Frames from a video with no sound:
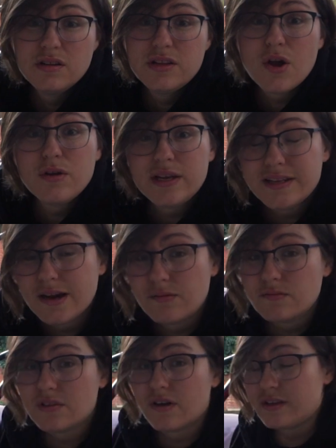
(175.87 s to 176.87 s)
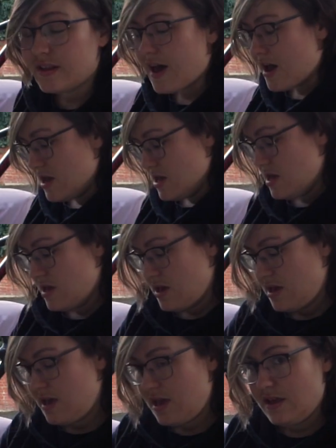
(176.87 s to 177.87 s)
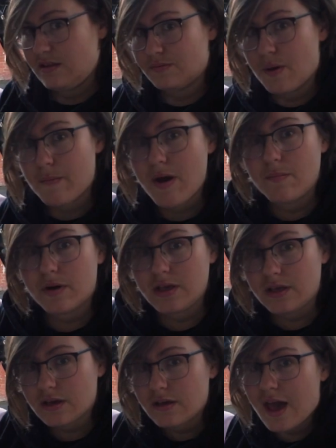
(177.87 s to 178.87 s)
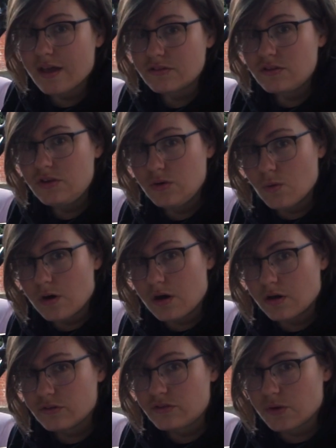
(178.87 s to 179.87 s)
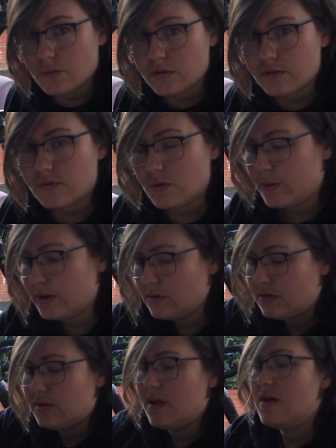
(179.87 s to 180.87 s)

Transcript: The only downside of that is my mountain bike has QR skewers for the wheels.